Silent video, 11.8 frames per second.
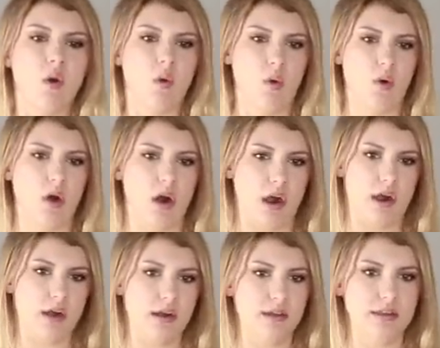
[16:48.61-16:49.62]

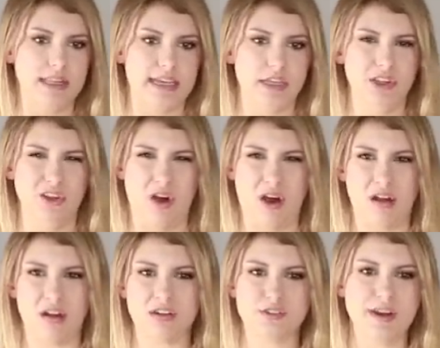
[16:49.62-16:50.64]
or like a
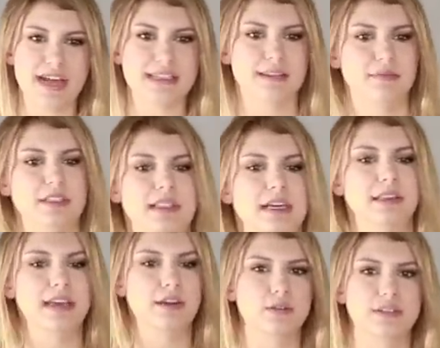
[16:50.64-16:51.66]
longer dress, something that
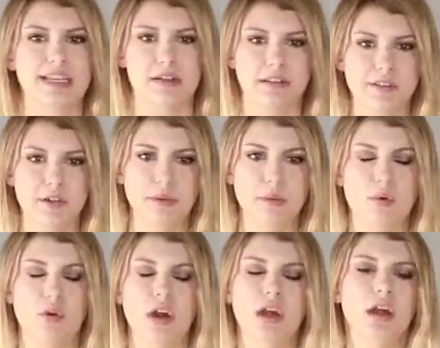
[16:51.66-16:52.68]
like goes down a little bit
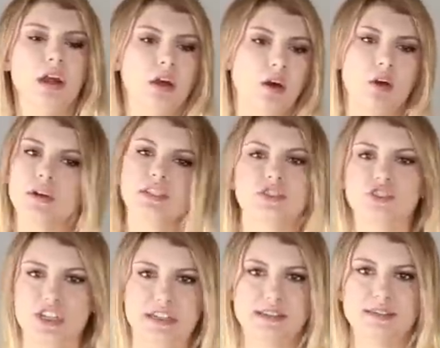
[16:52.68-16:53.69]
more, or just
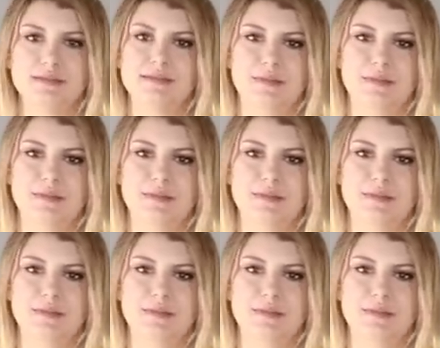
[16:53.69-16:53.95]
jeans.